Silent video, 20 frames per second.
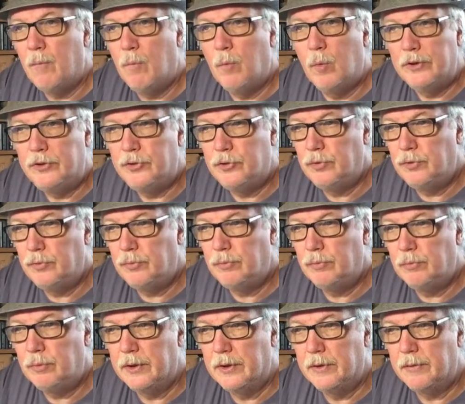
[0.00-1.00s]
which
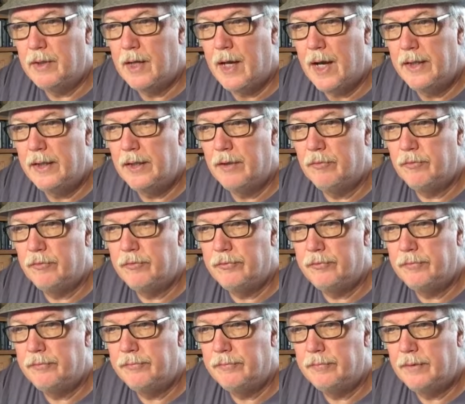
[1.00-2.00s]
we're kind of,
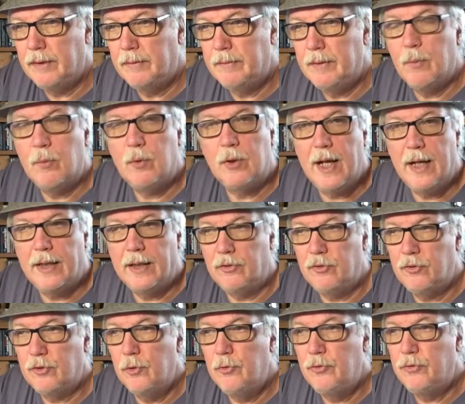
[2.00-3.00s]
we're not
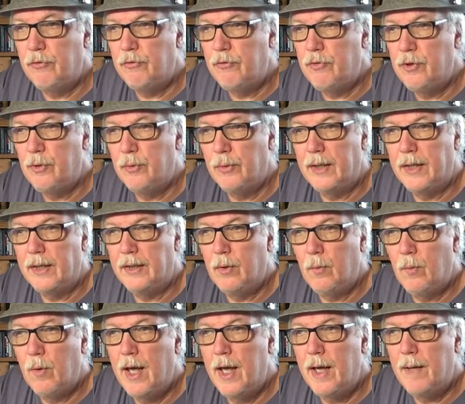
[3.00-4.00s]
exclusive to in any
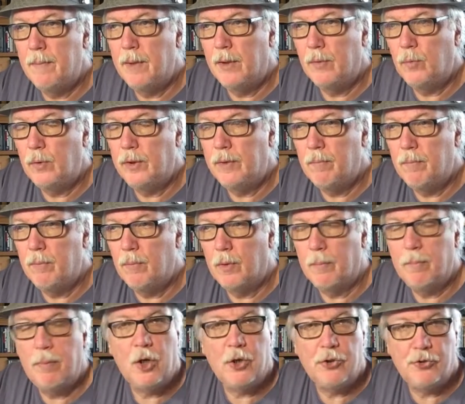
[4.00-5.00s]
way, but we're
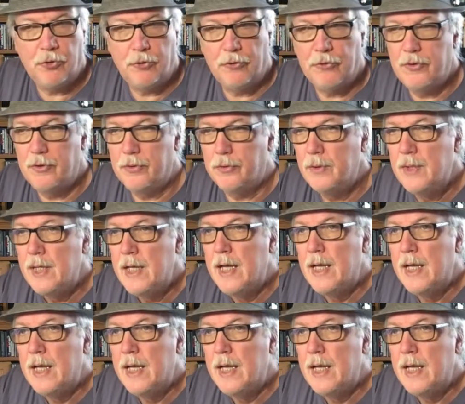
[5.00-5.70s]
partial to.